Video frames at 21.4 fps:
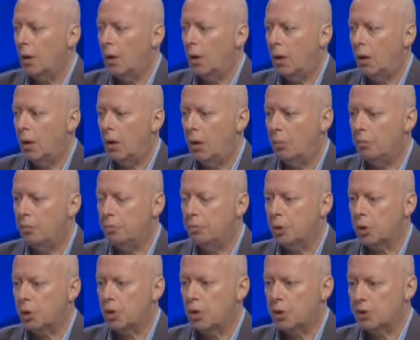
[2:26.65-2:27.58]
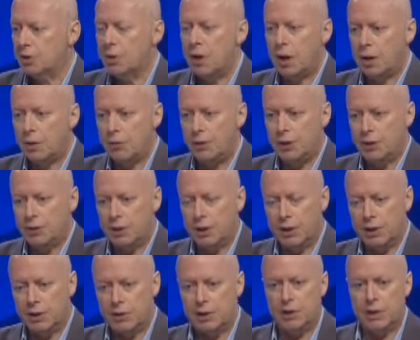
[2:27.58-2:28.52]
because none of these
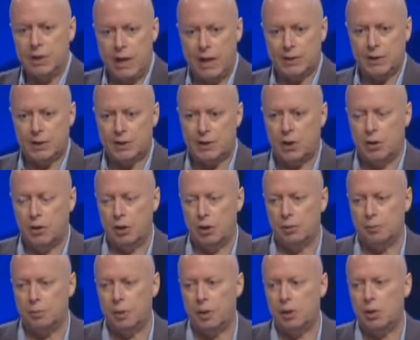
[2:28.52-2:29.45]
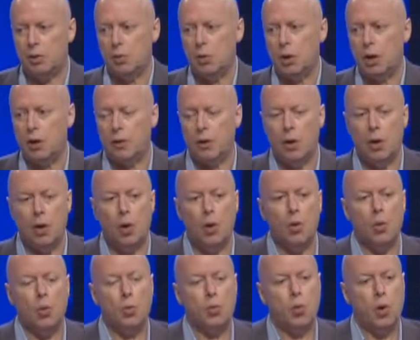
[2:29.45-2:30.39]
things necessarily depend on one another,
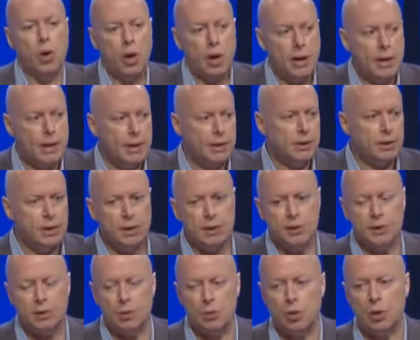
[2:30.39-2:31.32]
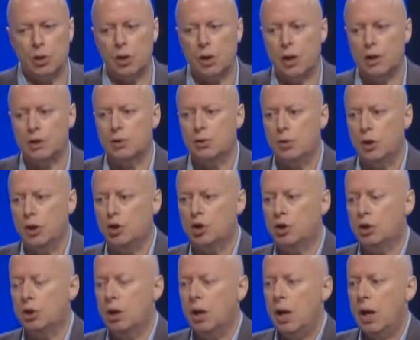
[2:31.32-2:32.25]
why it is that organized
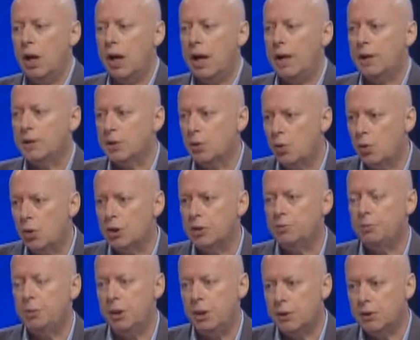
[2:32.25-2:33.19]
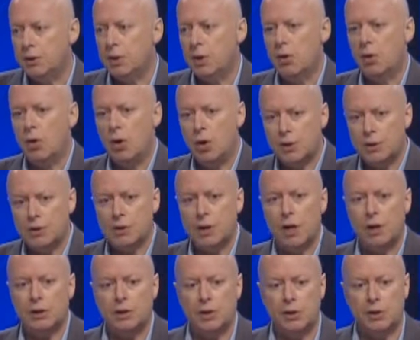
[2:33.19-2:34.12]
religion has always been so
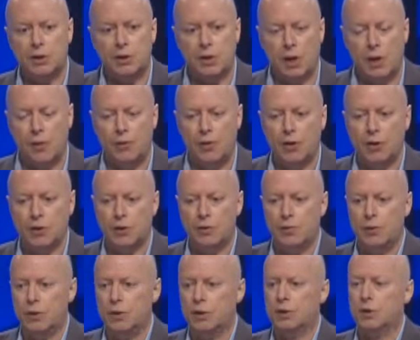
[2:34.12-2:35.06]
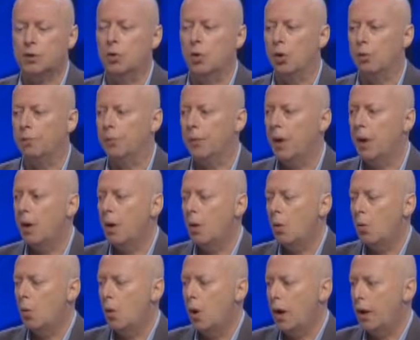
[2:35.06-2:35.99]
hostile to discoveries of this sort,
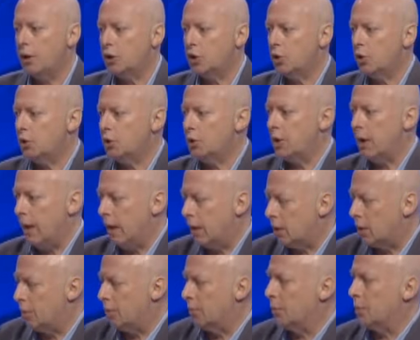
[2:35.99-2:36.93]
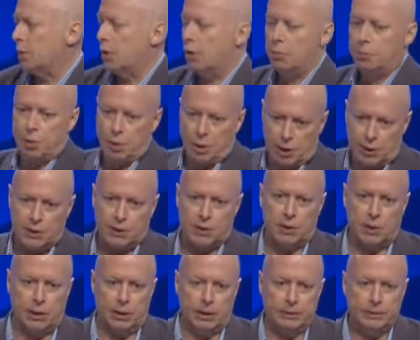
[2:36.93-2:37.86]
why it should take them so
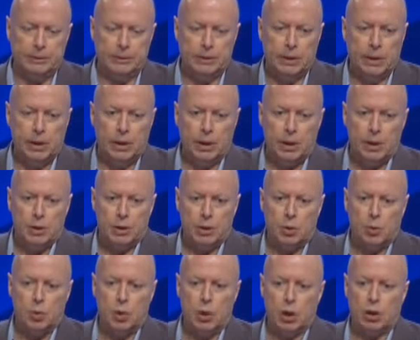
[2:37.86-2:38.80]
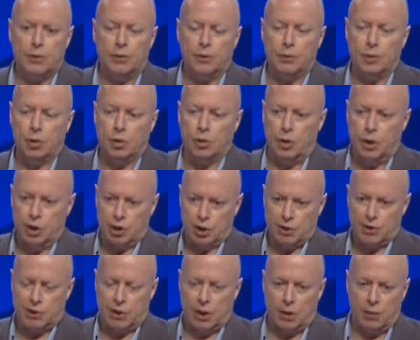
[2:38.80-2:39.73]
personally. The work of
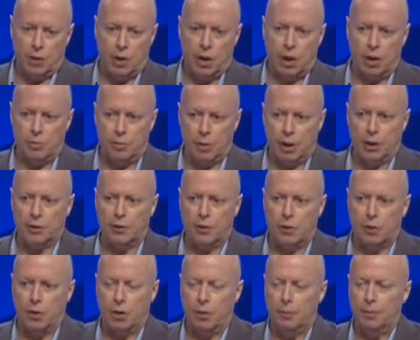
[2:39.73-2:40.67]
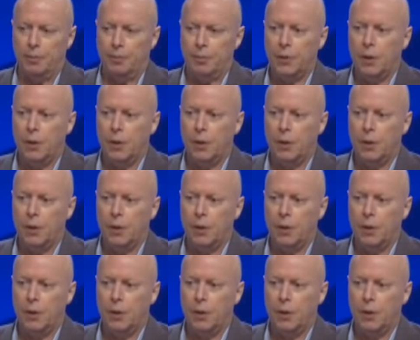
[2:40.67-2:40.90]
Lucretius, De Rerum Naturam,